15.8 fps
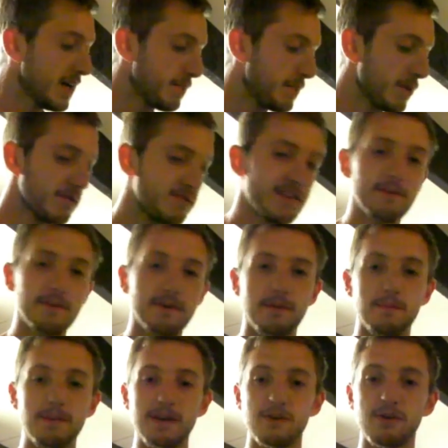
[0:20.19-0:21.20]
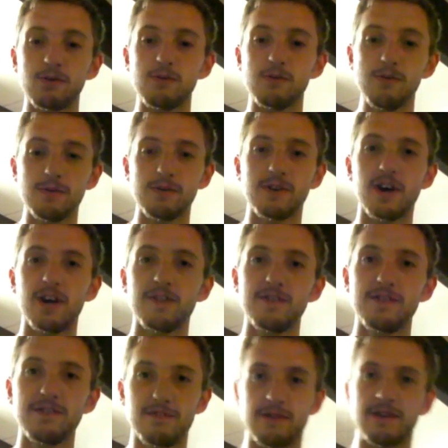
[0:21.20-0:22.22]
build something a bit cool and kind of
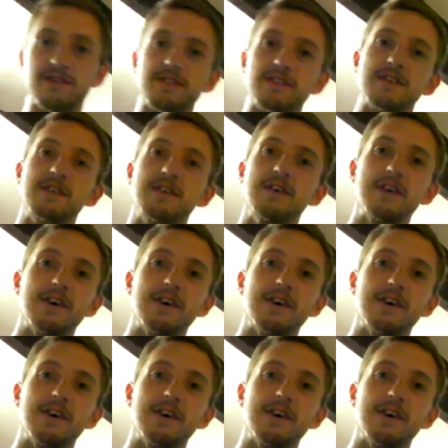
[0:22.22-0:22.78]
interesting.